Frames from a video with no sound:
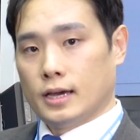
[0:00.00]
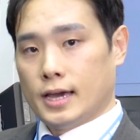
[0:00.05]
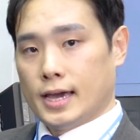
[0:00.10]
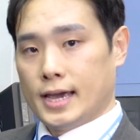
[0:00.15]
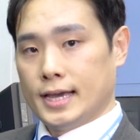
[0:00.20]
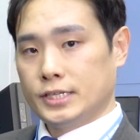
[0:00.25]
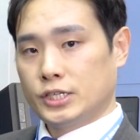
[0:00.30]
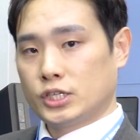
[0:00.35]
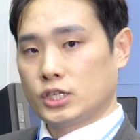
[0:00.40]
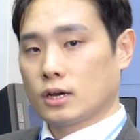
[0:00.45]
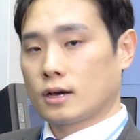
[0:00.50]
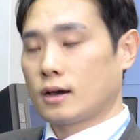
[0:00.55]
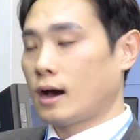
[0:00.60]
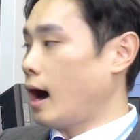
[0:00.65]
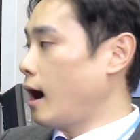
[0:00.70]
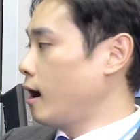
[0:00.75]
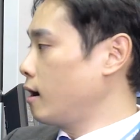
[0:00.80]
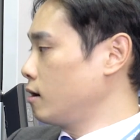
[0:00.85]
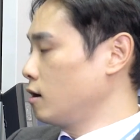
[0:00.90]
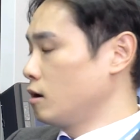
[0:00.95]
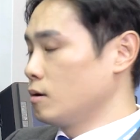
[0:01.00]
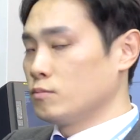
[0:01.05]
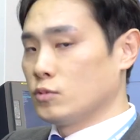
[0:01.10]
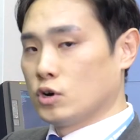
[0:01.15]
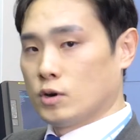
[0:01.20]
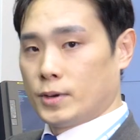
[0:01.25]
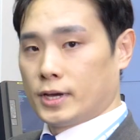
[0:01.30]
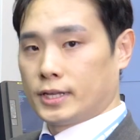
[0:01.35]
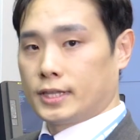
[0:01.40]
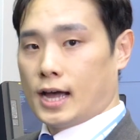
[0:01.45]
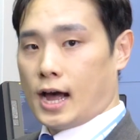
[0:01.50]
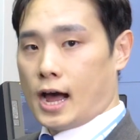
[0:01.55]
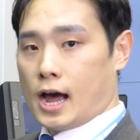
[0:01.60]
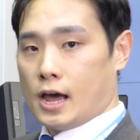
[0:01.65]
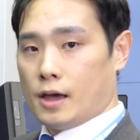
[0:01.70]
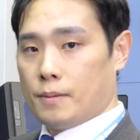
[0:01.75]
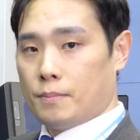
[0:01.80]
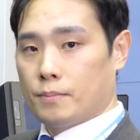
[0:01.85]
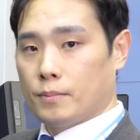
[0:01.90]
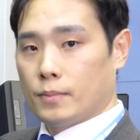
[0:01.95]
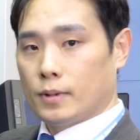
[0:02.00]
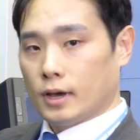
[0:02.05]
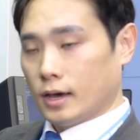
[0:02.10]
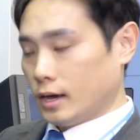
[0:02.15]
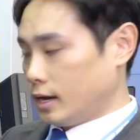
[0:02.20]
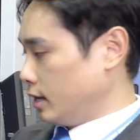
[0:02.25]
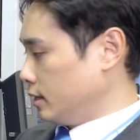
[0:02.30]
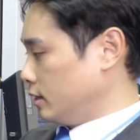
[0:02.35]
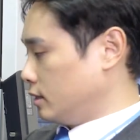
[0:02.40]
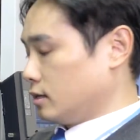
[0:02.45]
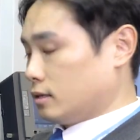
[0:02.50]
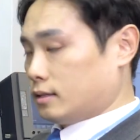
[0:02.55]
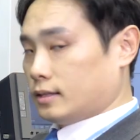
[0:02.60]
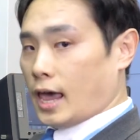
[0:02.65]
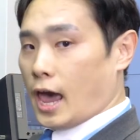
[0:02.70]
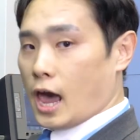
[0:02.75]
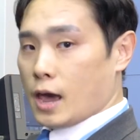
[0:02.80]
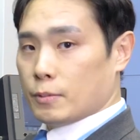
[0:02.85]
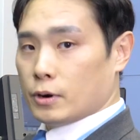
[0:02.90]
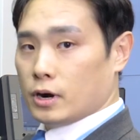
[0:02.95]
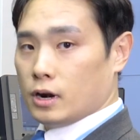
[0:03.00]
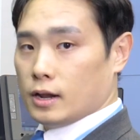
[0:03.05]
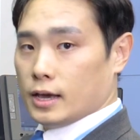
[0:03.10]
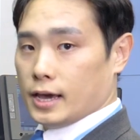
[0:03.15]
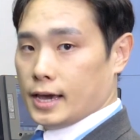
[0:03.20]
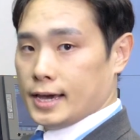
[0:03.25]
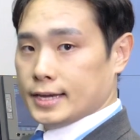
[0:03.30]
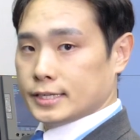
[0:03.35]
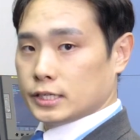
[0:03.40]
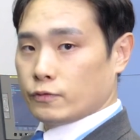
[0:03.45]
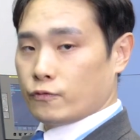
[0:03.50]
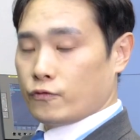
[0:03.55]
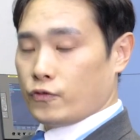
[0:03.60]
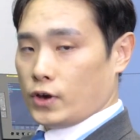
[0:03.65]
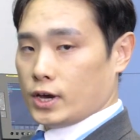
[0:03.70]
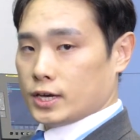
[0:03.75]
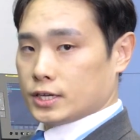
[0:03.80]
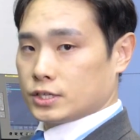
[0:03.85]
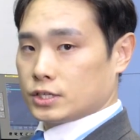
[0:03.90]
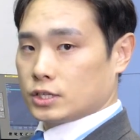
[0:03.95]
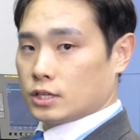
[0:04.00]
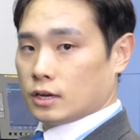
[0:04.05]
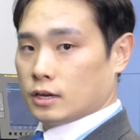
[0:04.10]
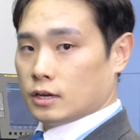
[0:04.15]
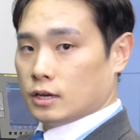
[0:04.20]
it's a column moving type and the table is fixed,